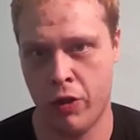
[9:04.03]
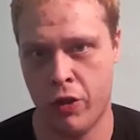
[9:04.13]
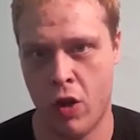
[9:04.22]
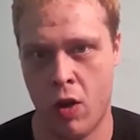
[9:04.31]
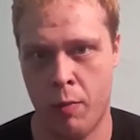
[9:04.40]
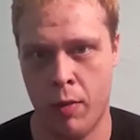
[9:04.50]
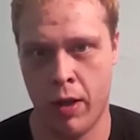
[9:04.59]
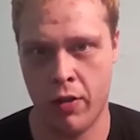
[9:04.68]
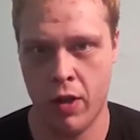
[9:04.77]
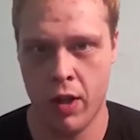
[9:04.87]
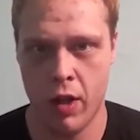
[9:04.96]

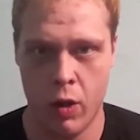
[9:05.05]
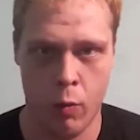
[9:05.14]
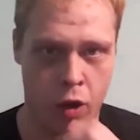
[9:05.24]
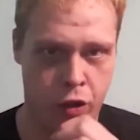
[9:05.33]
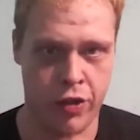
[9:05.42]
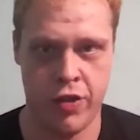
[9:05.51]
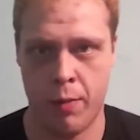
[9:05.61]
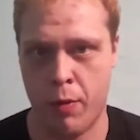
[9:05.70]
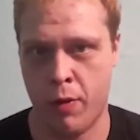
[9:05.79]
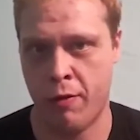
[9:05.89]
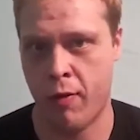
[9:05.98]
Starbucks while she's
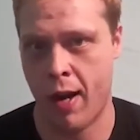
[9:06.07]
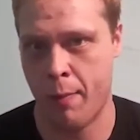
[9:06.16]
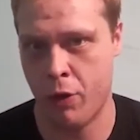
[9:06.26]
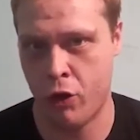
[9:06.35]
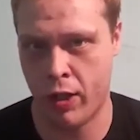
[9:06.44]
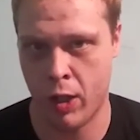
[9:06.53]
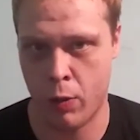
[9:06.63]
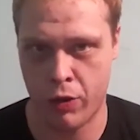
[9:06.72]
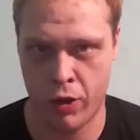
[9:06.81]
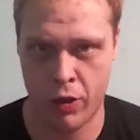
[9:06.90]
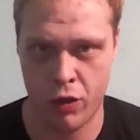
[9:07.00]
sipping her Frappuccino and
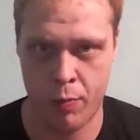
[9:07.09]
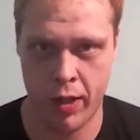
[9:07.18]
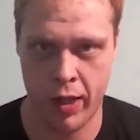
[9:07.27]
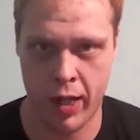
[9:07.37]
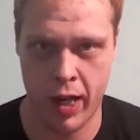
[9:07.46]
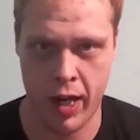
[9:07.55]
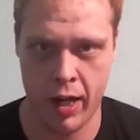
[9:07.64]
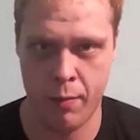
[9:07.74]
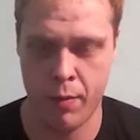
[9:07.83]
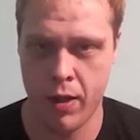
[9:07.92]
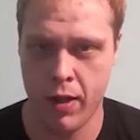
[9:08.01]
start spitting
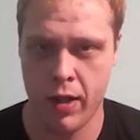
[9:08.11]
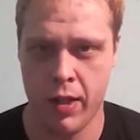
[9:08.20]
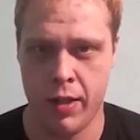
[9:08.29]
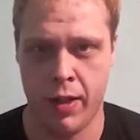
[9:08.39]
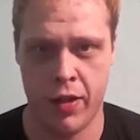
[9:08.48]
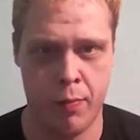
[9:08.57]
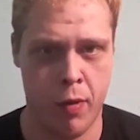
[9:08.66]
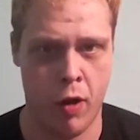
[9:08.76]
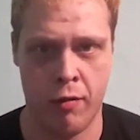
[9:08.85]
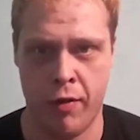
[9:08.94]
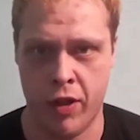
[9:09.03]
game. Then it's
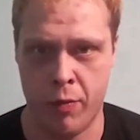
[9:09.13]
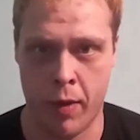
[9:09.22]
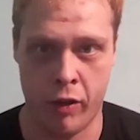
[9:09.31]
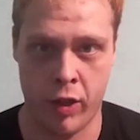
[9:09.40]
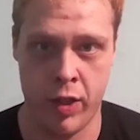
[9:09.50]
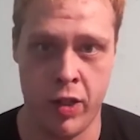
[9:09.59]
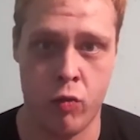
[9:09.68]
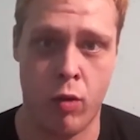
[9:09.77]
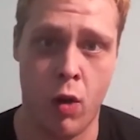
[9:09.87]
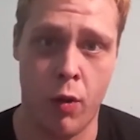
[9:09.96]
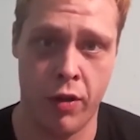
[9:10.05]
perfect, especially in these
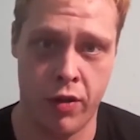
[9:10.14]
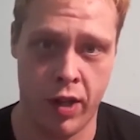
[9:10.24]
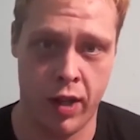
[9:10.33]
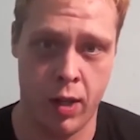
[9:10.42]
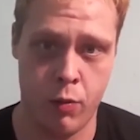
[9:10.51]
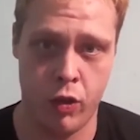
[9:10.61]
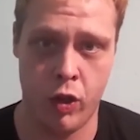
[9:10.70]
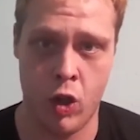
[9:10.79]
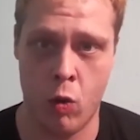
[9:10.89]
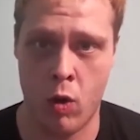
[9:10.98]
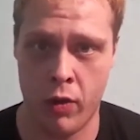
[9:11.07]
Rona times. You can
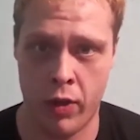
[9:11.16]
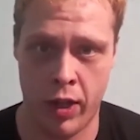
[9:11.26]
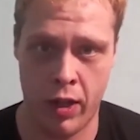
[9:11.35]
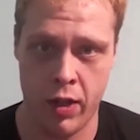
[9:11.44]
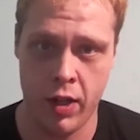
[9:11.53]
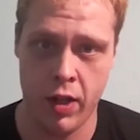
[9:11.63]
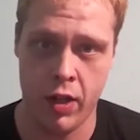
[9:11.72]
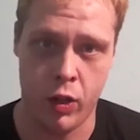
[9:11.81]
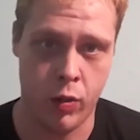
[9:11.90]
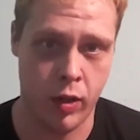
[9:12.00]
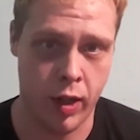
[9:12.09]
go on there.
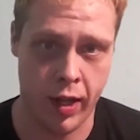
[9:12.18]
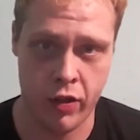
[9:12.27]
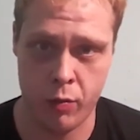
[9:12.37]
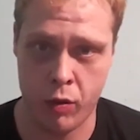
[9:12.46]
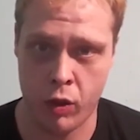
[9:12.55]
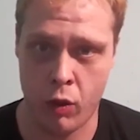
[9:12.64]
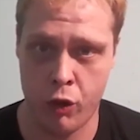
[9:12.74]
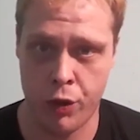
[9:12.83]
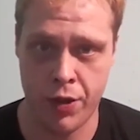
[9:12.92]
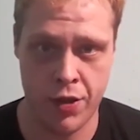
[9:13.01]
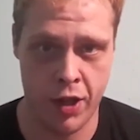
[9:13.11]
You can like some girls.
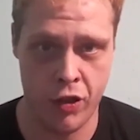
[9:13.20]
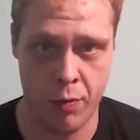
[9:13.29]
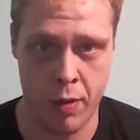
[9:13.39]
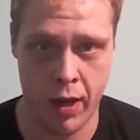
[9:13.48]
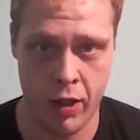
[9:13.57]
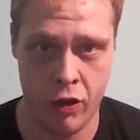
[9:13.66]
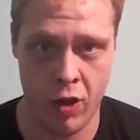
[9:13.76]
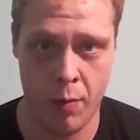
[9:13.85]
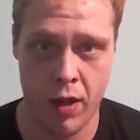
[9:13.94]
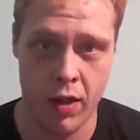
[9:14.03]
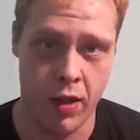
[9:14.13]
You can set your page
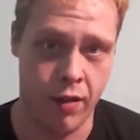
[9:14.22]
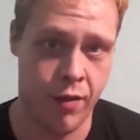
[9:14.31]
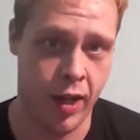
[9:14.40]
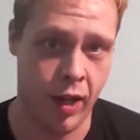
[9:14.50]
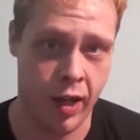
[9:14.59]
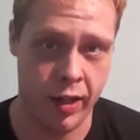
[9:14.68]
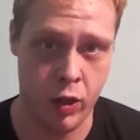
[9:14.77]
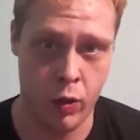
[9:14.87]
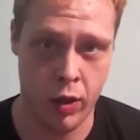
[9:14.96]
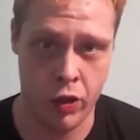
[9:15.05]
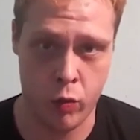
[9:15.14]
up. If they like
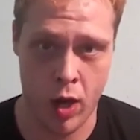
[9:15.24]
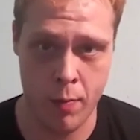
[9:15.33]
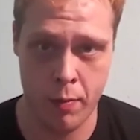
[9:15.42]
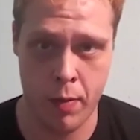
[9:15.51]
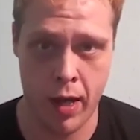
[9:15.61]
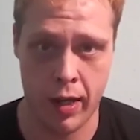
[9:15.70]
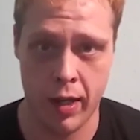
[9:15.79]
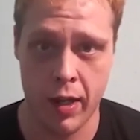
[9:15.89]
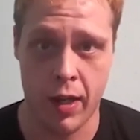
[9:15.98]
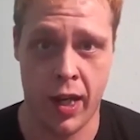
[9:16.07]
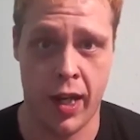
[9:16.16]
you, they'll swipe it back.
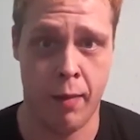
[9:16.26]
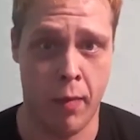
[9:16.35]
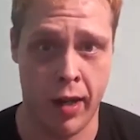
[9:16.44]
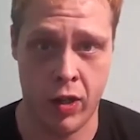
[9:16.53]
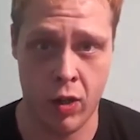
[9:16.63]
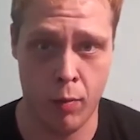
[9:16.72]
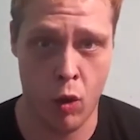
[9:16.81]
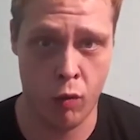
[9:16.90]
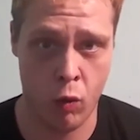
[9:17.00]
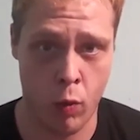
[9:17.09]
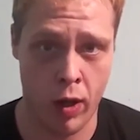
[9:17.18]
And they might come
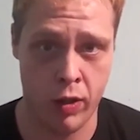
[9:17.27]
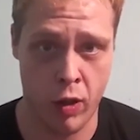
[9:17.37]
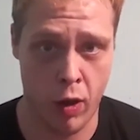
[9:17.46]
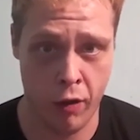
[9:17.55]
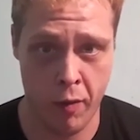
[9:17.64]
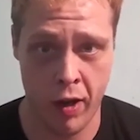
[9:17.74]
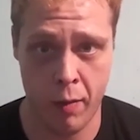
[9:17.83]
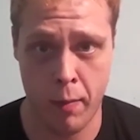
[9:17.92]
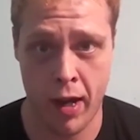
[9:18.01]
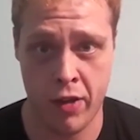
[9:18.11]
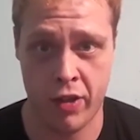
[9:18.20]
over, wear a Darth Vader
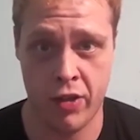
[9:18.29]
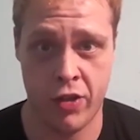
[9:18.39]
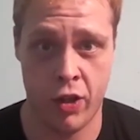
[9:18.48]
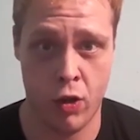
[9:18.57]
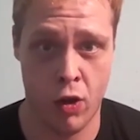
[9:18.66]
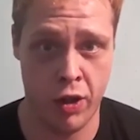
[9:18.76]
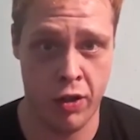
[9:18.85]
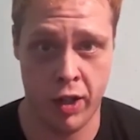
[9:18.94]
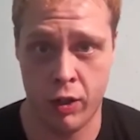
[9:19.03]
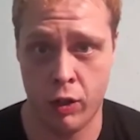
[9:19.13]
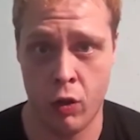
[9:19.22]
mask, and suck on your
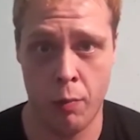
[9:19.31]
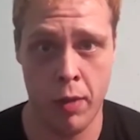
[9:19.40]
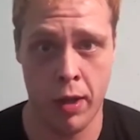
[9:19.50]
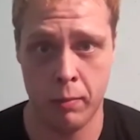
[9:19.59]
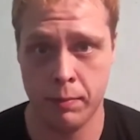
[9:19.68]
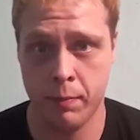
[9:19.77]
dick a little bit.